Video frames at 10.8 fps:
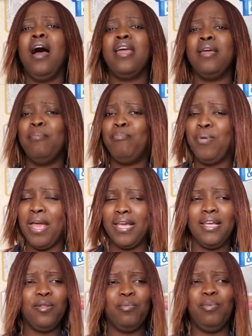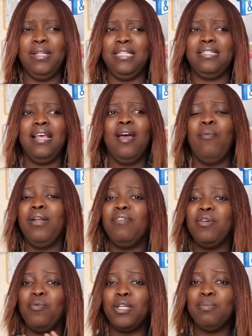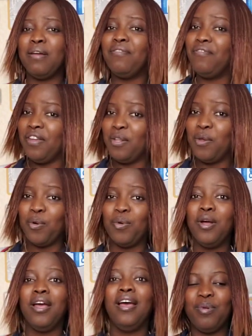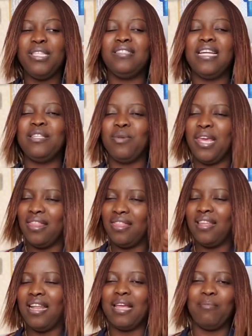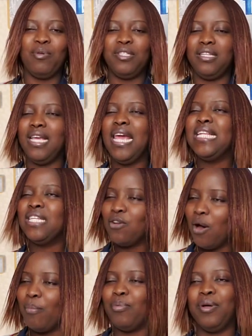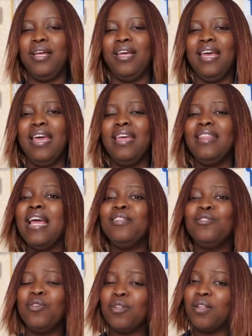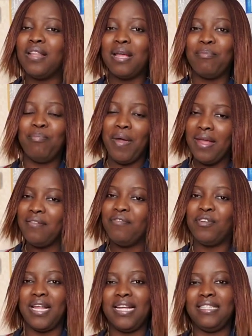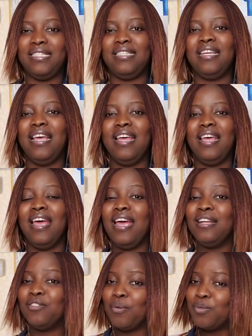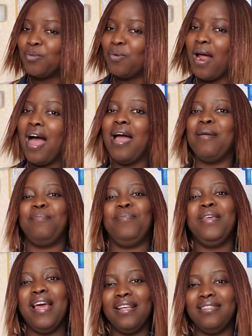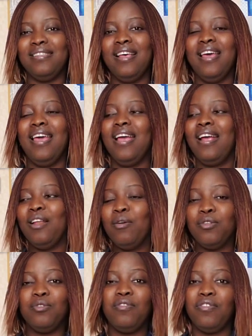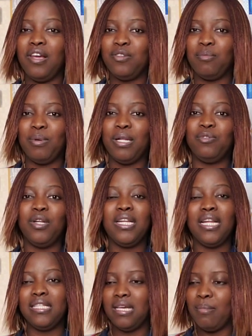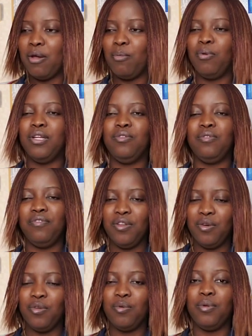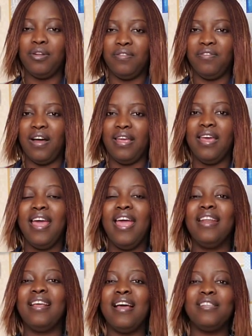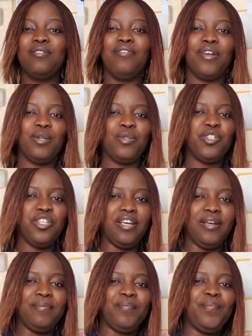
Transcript: I am begging you, please. Whenever you watch my video, please try to hit the like button. Hit it up. There is nothing like paying for that. And subscribe, yes. And click on the notification bell so that anytime I upload a new video, you will be notified. And guys, don't forget to share.